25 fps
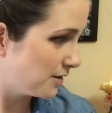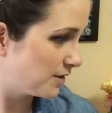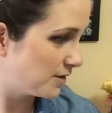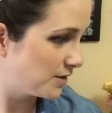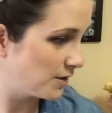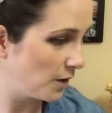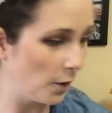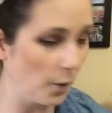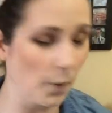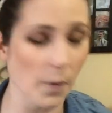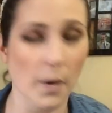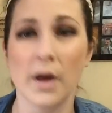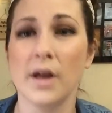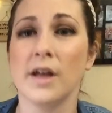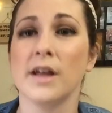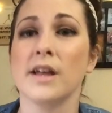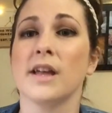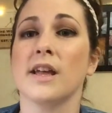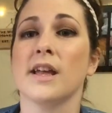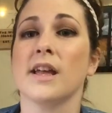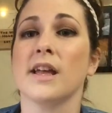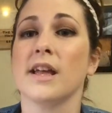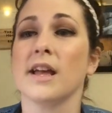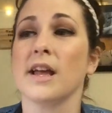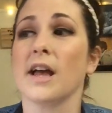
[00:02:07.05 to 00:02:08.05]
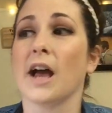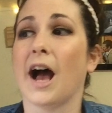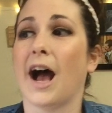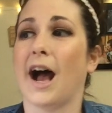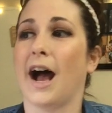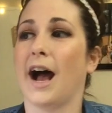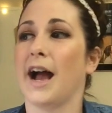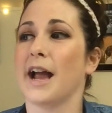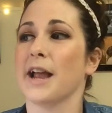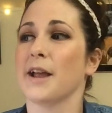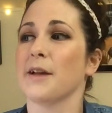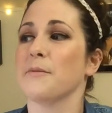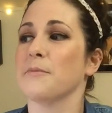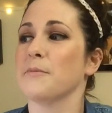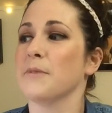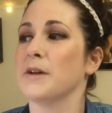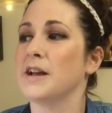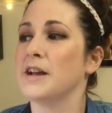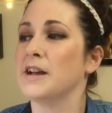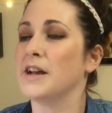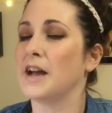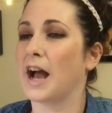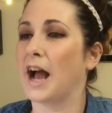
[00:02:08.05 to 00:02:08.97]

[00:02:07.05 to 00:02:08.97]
So I